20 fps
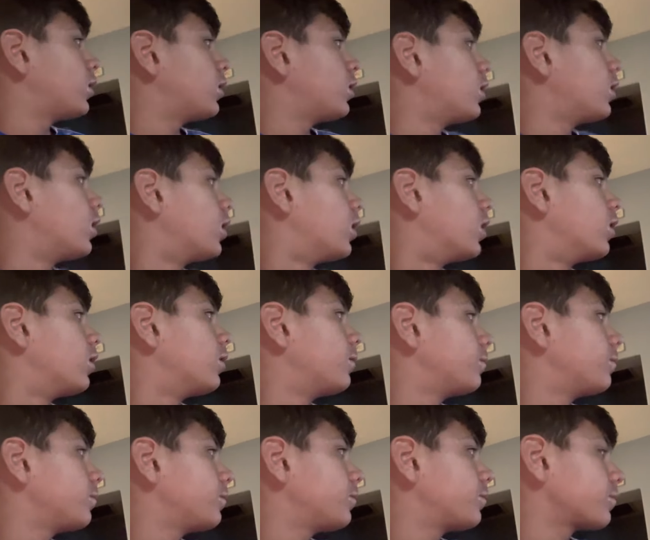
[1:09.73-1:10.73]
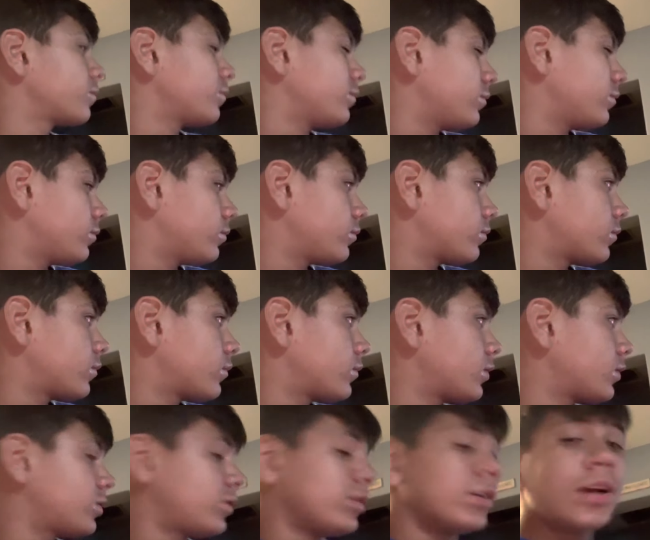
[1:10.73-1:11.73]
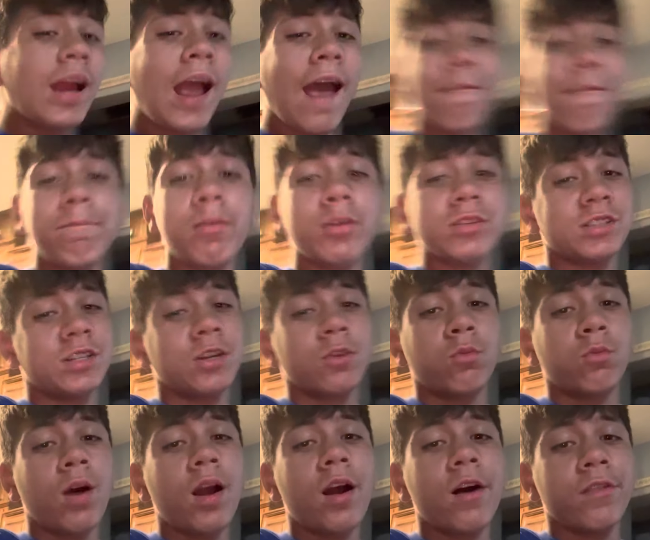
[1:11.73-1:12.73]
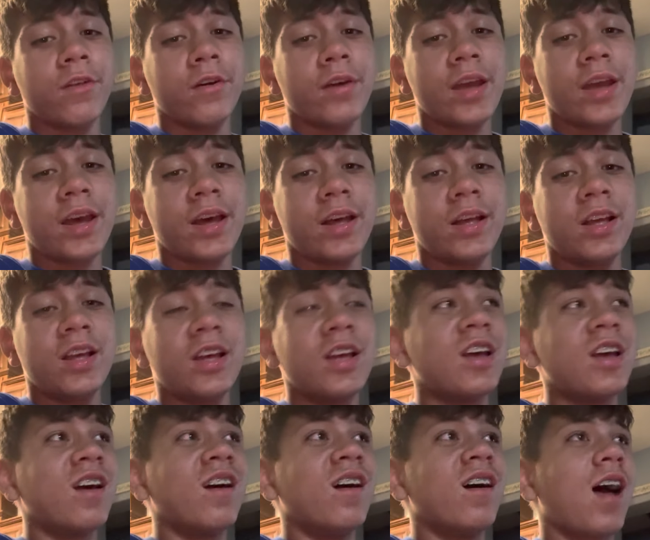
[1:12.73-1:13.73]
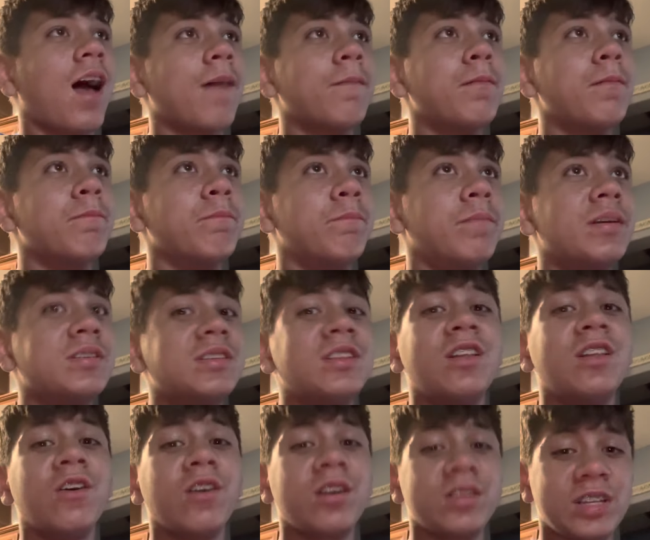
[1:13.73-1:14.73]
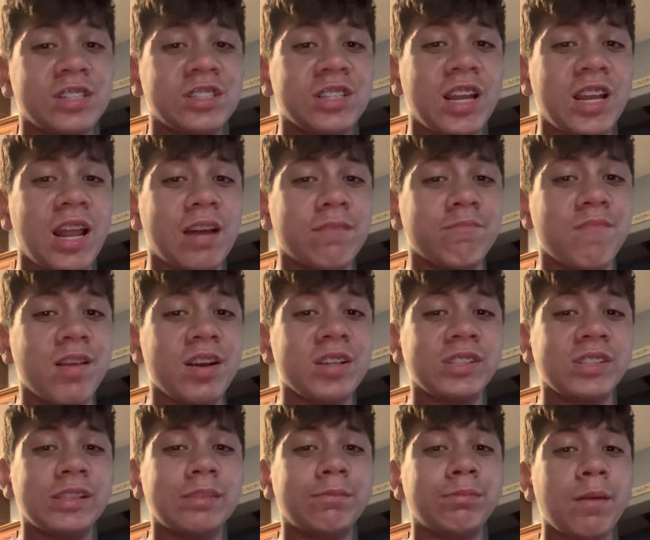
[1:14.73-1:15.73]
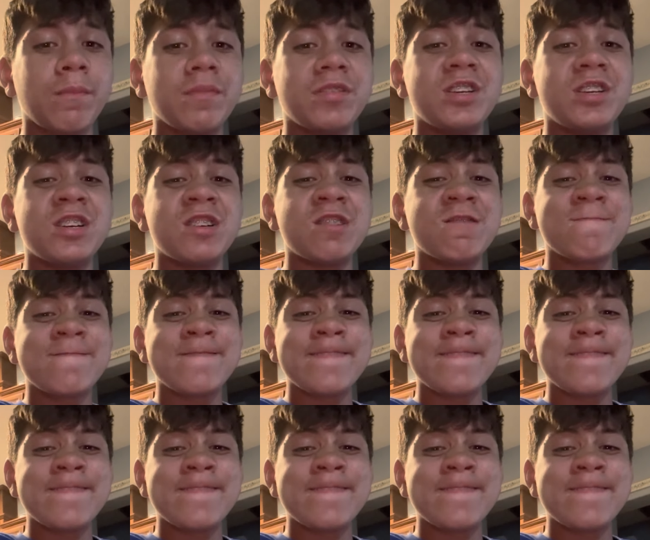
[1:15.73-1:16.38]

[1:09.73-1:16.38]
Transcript: uh, sorry I haven't posted in a while, though, yeah. I've been busy, though, because I just got a braces appointment, too.